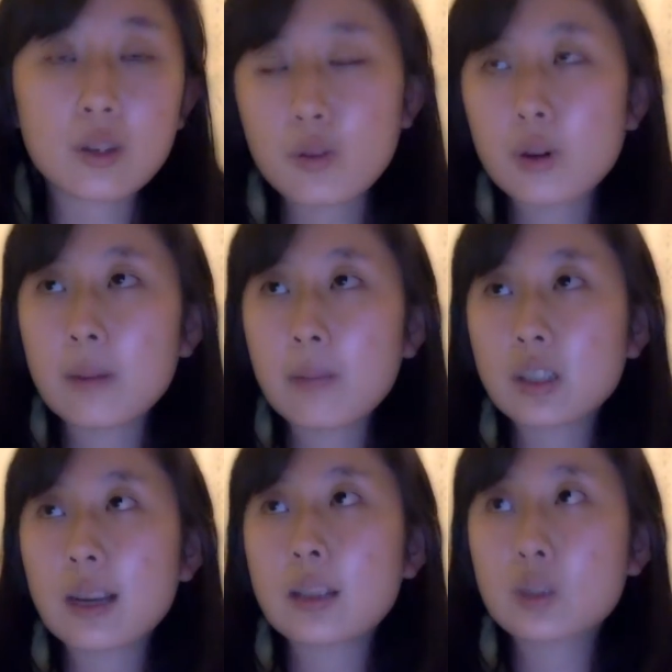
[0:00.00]
If you're
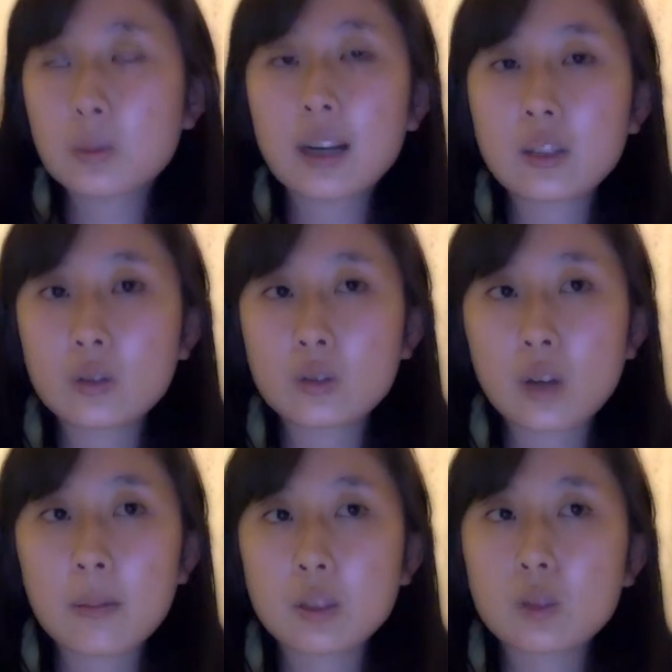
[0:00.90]
imagining supernatural
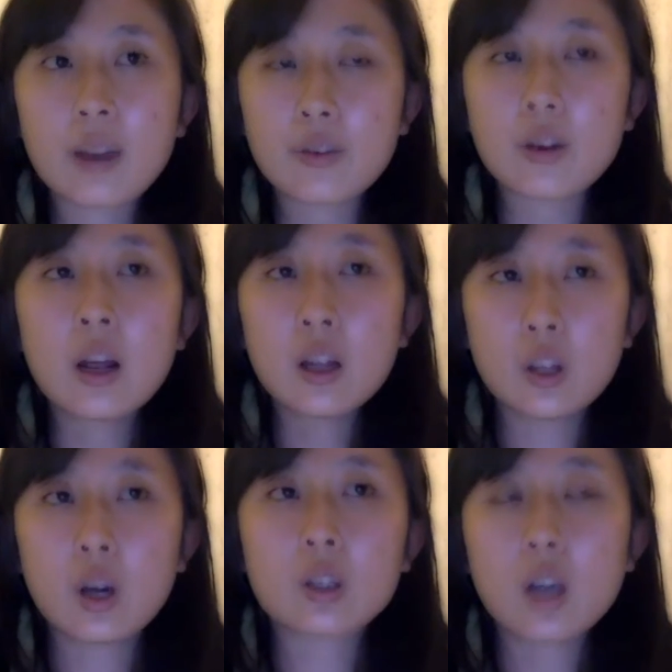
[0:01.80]
dramas, you never
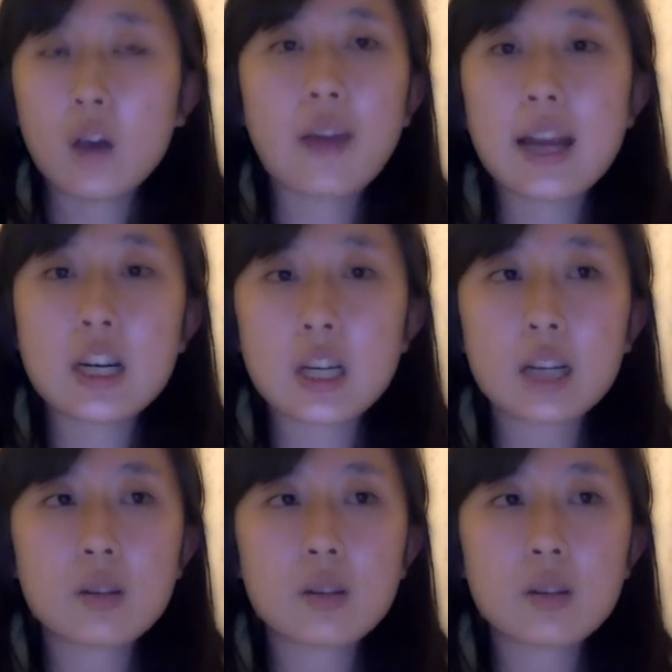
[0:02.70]
thought of Asia.